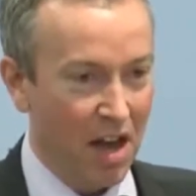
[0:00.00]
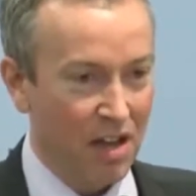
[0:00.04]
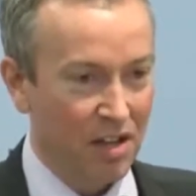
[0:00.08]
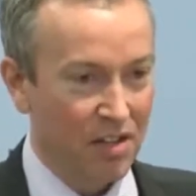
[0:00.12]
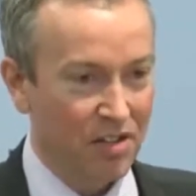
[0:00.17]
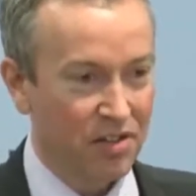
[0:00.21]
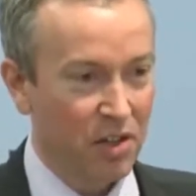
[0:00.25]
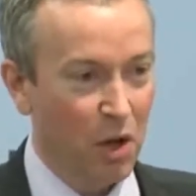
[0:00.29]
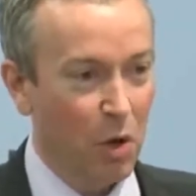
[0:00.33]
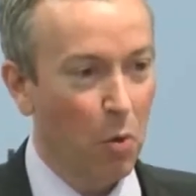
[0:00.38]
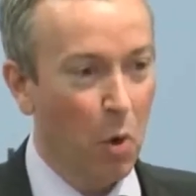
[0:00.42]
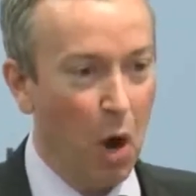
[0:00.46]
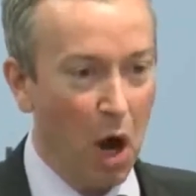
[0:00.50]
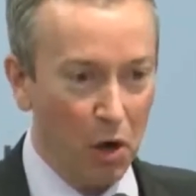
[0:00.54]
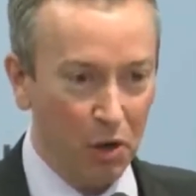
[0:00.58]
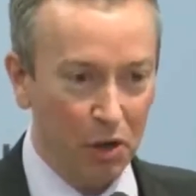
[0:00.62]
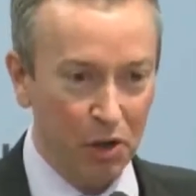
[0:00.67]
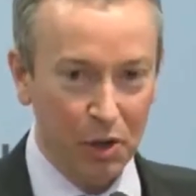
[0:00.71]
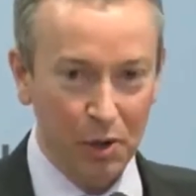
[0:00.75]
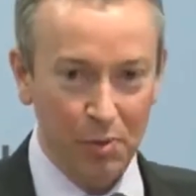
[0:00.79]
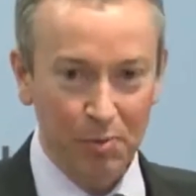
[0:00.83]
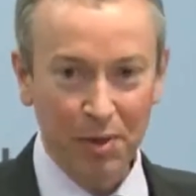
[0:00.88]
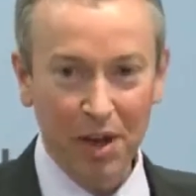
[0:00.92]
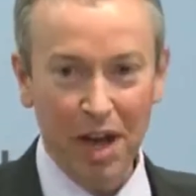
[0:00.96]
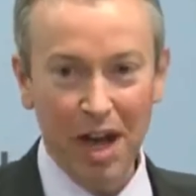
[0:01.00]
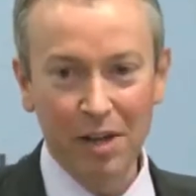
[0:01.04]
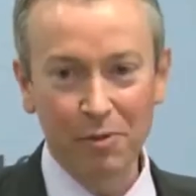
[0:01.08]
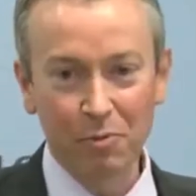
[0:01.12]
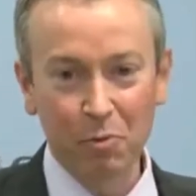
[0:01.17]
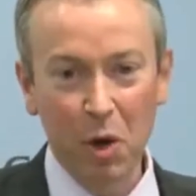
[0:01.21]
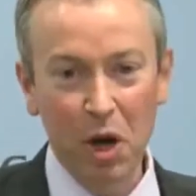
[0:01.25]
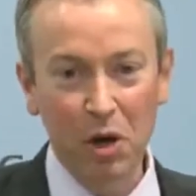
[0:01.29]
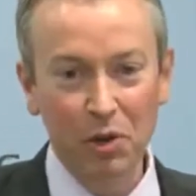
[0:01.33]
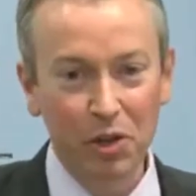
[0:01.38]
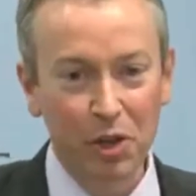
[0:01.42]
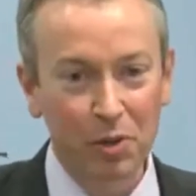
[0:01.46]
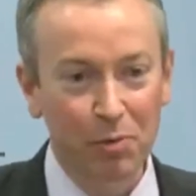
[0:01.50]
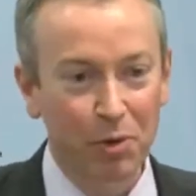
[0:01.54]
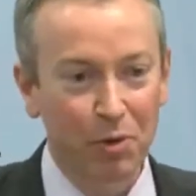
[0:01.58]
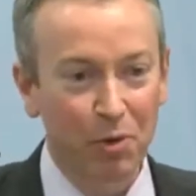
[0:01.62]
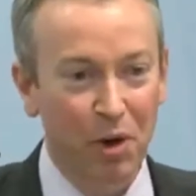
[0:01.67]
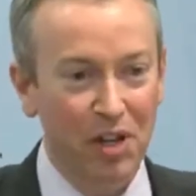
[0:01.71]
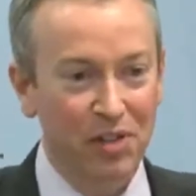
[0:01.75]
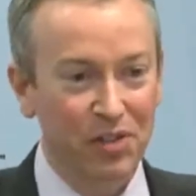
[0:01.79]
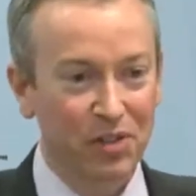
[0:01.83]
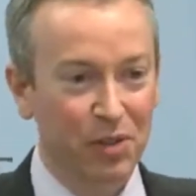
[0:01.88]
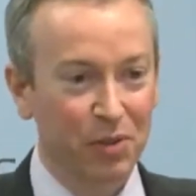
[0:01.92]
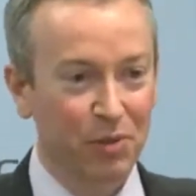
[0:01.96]
So welcome, and welcome the
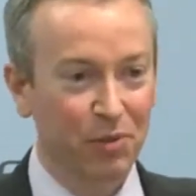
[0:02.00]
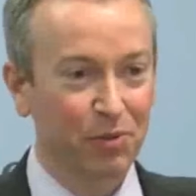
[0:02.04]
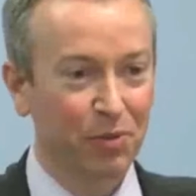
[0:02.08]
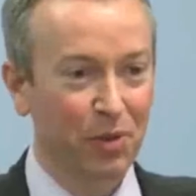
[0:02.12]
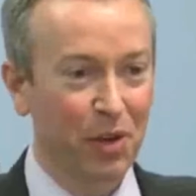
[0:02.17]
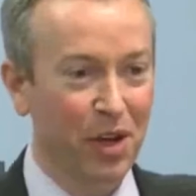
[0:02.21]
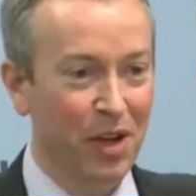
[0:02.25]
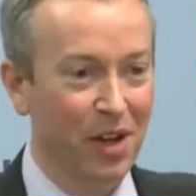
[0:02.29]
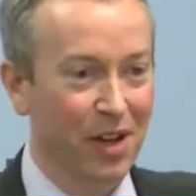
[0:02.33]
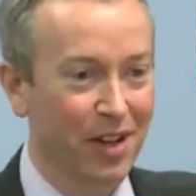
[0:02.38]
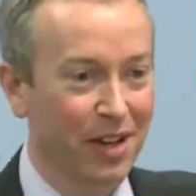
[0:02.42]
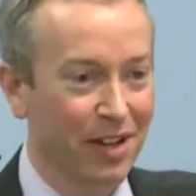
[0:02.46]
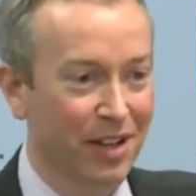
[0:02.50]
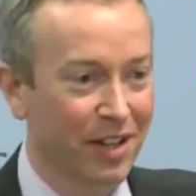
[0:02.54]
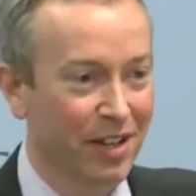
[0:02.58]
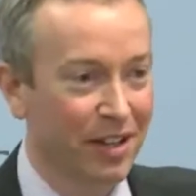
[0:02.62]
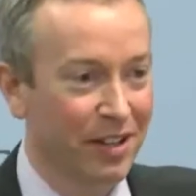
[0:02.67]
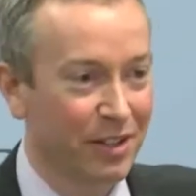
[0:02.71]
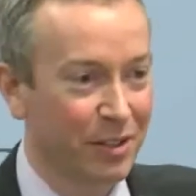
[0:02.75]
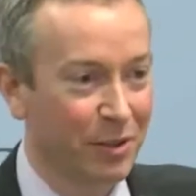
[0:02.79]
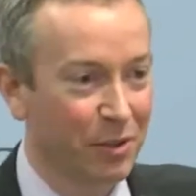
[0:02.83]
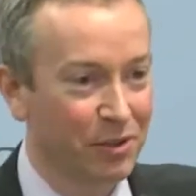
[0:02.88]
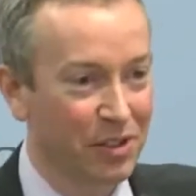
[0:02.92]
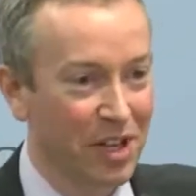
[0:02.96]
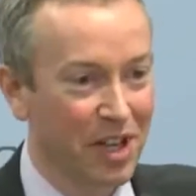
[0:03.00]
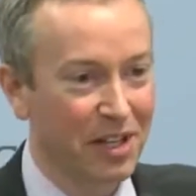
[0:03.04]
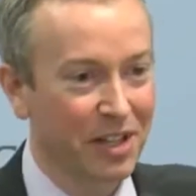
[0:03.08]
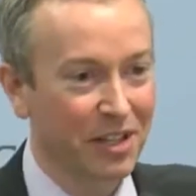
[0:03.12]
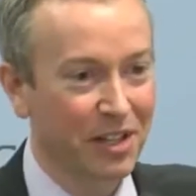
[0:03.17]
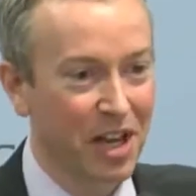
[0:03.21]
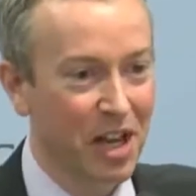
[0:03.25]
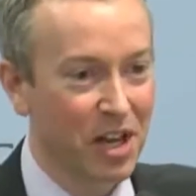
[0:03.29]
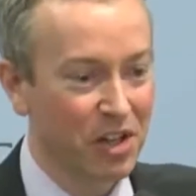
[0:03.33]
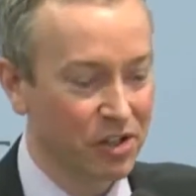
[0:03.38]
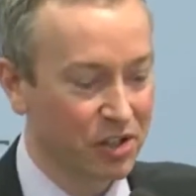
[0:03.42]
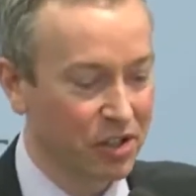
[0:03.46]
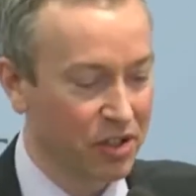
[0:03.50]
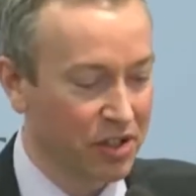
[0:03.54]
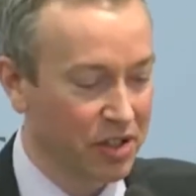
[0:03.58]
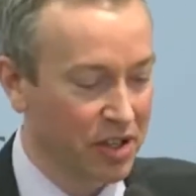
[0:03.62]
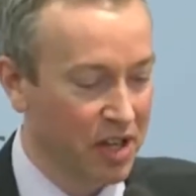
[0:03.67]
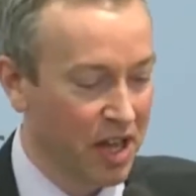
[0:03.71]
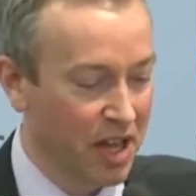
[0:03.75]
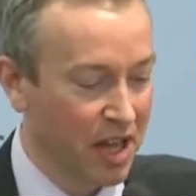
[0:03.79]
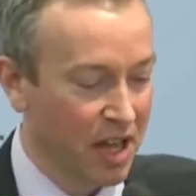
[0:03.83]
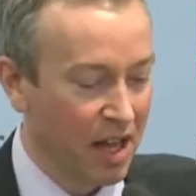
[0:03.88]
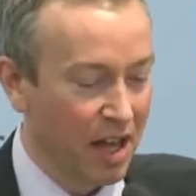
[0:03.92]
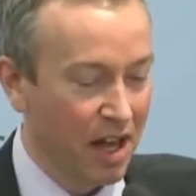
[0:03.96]
rest of your
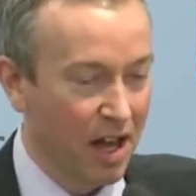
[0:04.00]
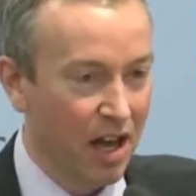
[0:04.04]
delegation.